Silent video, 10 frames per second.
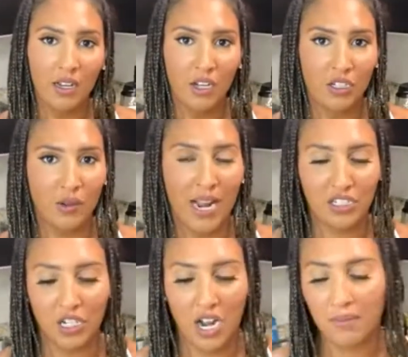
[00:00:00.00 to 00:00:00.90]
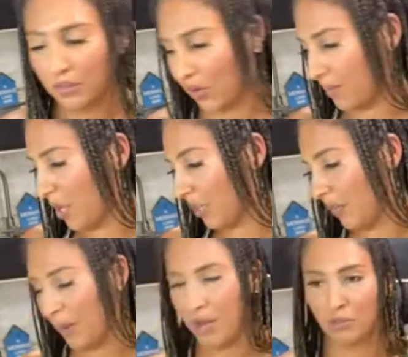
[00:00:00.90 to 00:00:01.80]
So it actually comes from the heart of a
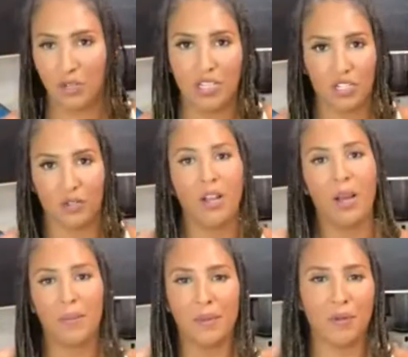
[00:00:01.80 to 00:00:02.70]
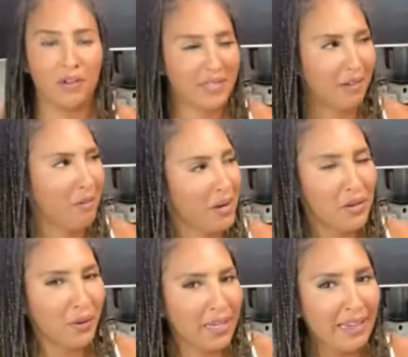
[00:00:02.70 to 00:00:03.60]
palm tree. So people are always like, well, you
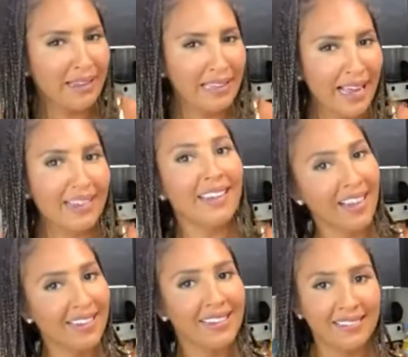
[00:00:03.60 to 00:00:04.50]
can eat that? Yeah.